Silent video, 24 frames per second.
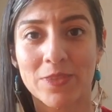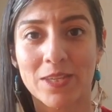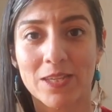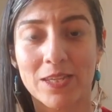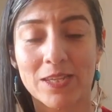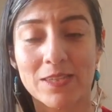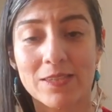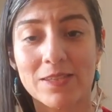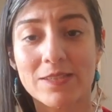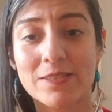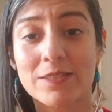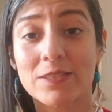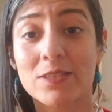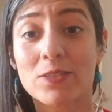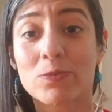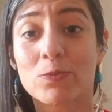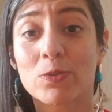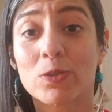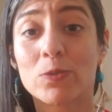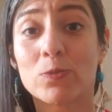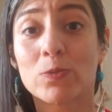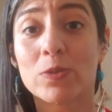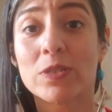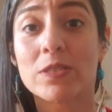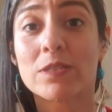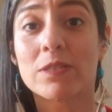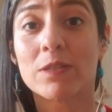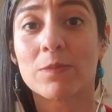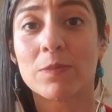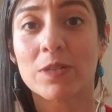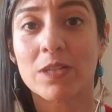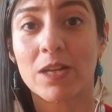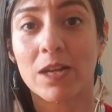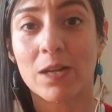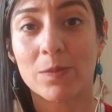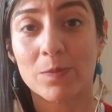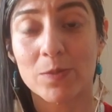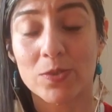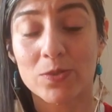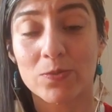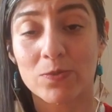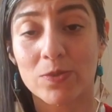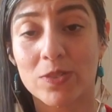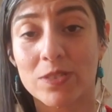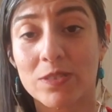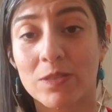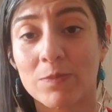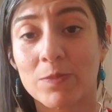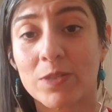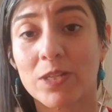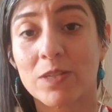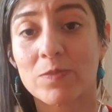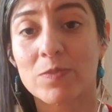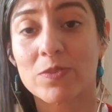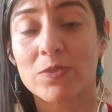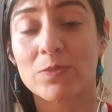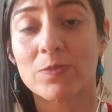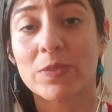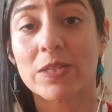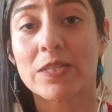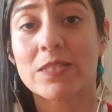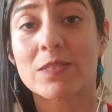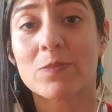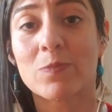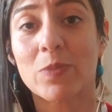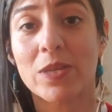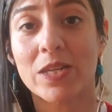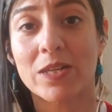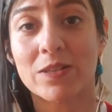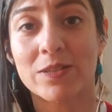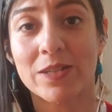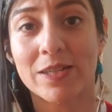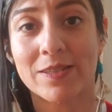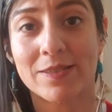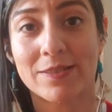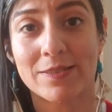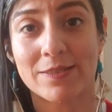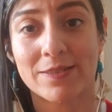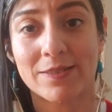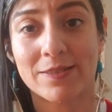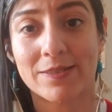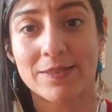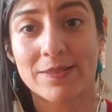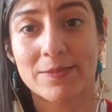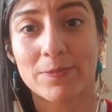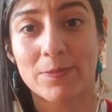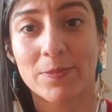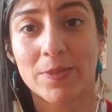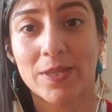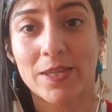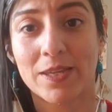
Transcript: And this is where wisdom comes. Wisdom comes from experiences.